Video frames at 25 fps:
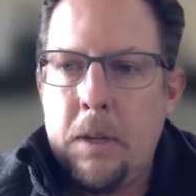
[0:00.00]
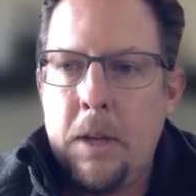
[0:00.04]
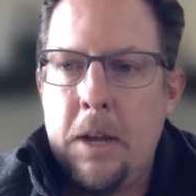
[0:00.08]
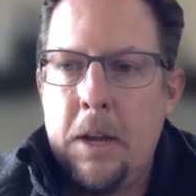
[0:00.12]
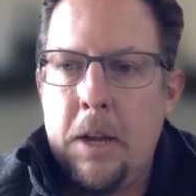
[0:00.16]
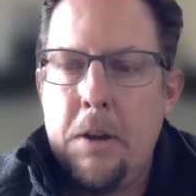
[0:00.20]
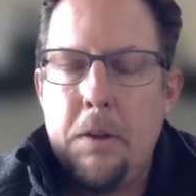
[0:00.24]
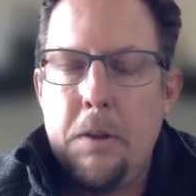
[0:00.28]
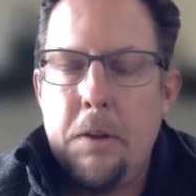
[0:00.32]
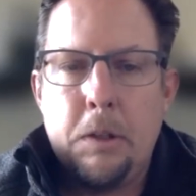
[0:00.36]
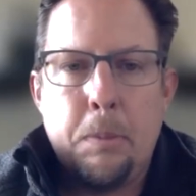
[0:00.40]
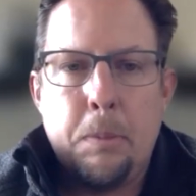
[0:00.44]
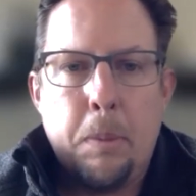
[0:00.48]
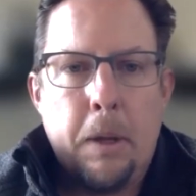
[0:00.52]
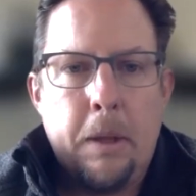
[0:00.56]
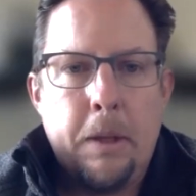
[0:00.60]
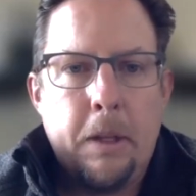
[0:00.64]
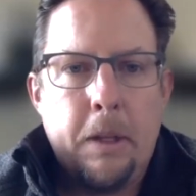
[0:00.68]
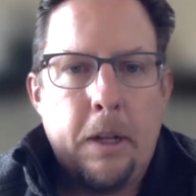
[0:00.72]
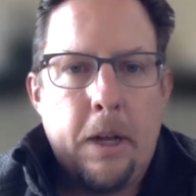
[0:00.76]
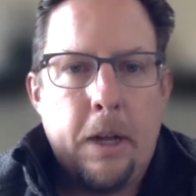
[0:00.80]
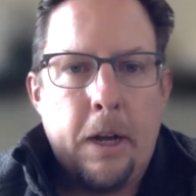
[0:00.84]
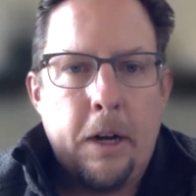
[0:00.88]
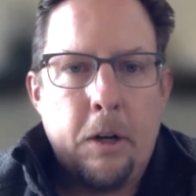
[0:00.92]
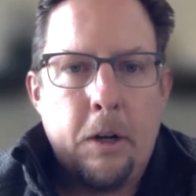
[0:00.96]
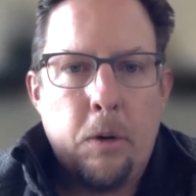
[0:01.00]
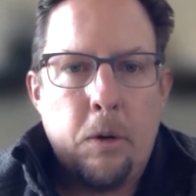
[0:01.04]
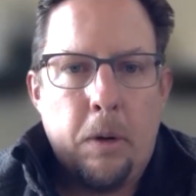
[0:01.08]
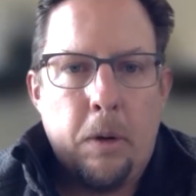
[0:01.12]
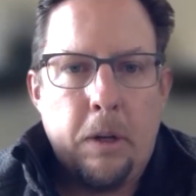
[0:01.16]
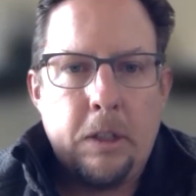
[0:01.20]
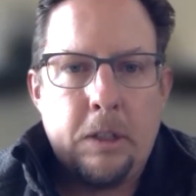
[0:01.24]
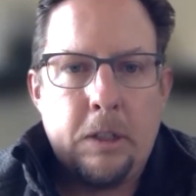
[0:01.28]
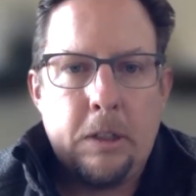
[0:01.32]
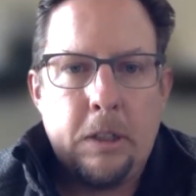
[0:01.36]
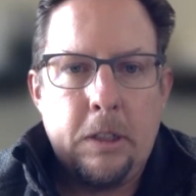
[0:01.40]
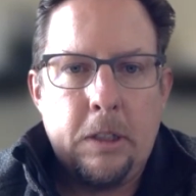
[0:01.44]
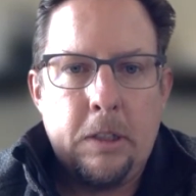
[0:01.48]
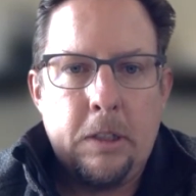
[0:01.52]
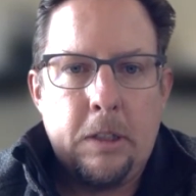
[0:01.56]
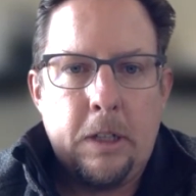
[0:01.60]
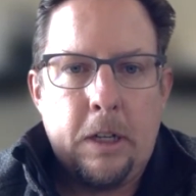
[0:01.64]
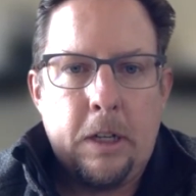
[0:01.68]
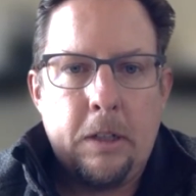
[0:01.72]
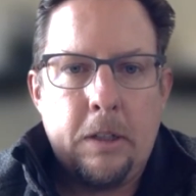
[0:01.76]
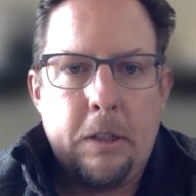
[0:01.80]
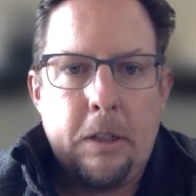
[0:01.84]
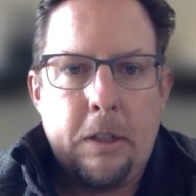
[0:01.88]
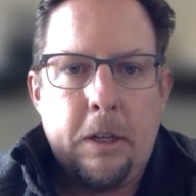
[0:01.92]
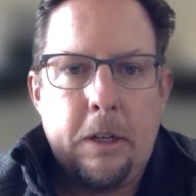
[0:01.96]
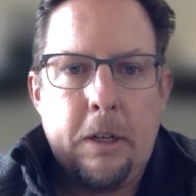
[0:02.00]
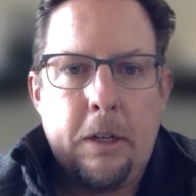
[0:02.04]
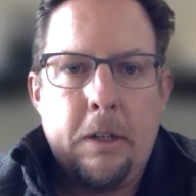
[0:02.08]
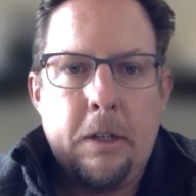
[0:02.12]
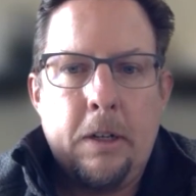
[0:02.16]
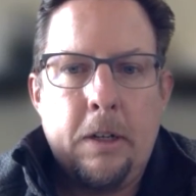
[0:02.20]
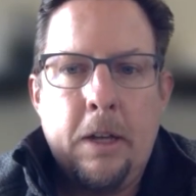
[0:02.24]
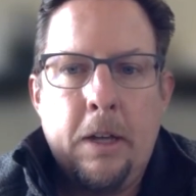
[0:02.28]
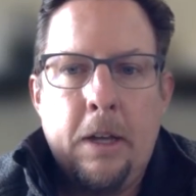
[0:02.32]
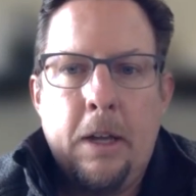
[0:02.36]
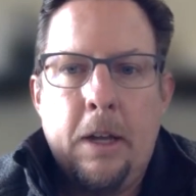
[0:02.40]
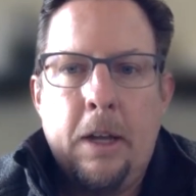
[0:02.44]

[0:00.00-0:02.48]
I know there's probably a lot of questions out there.